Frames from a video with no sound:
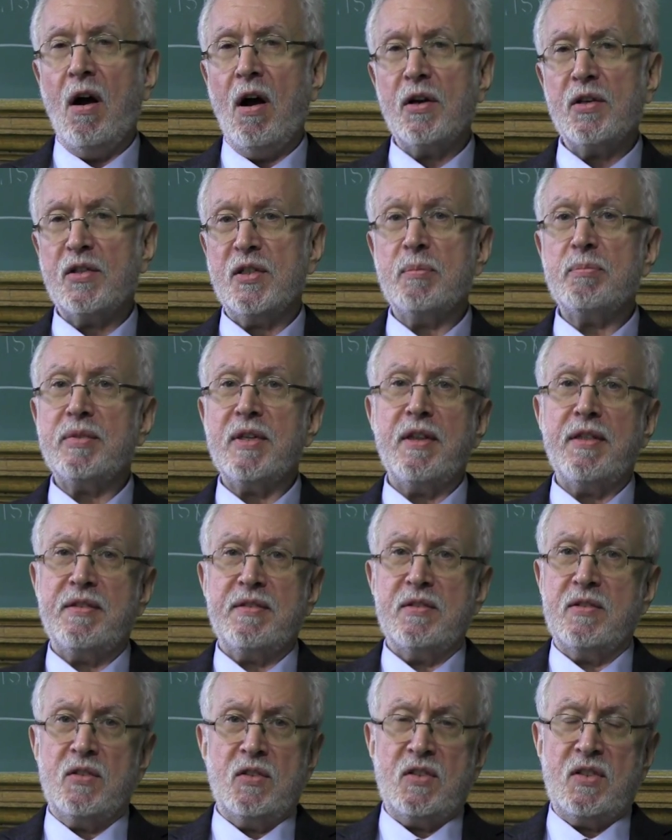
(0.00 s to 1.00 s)
are simply
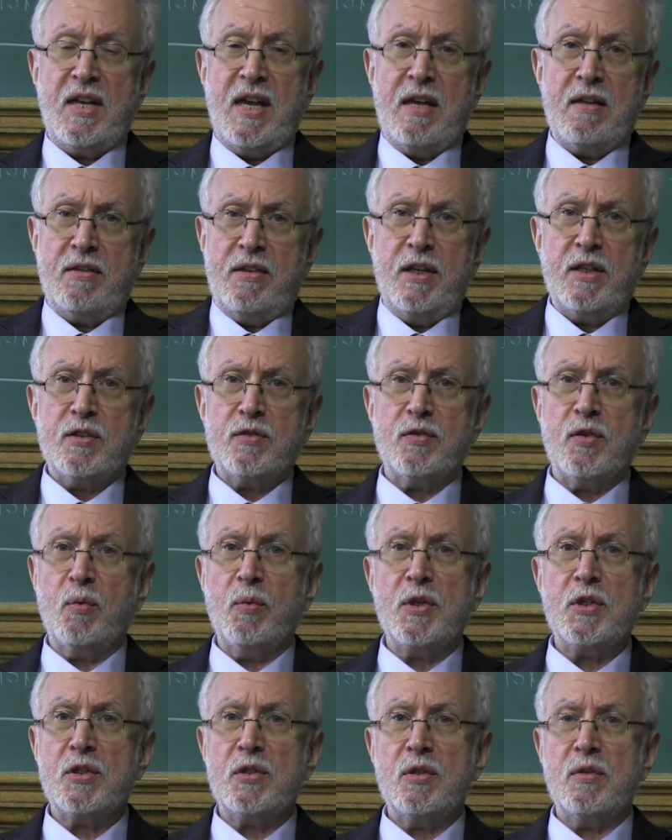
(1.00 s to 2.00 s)
saying things for
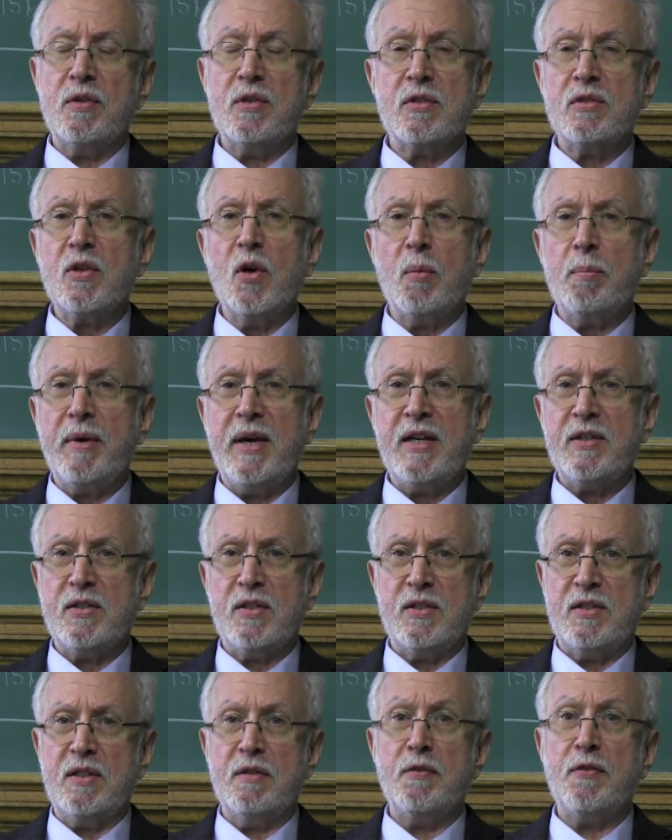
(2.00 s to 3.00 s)
which there is no
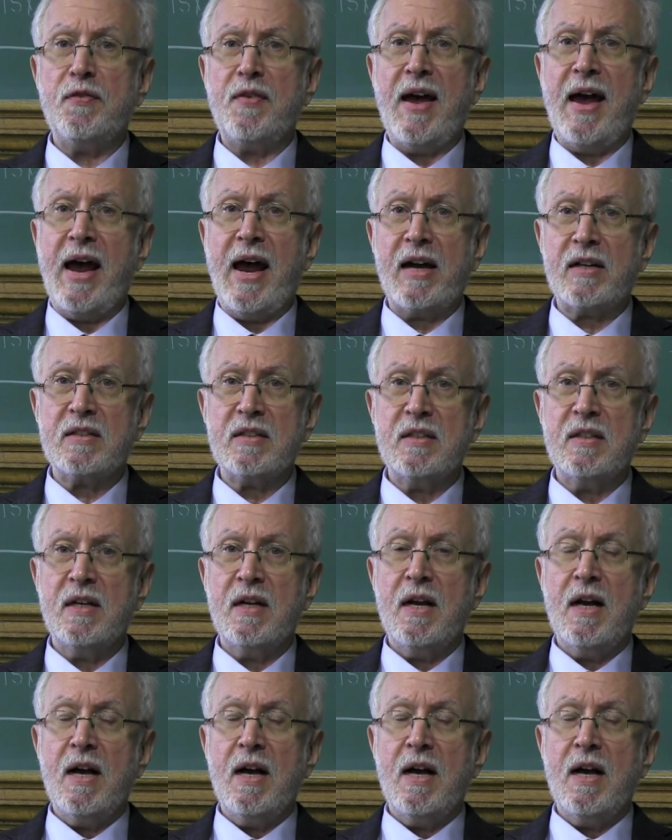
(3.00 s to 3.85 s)
basis in fact.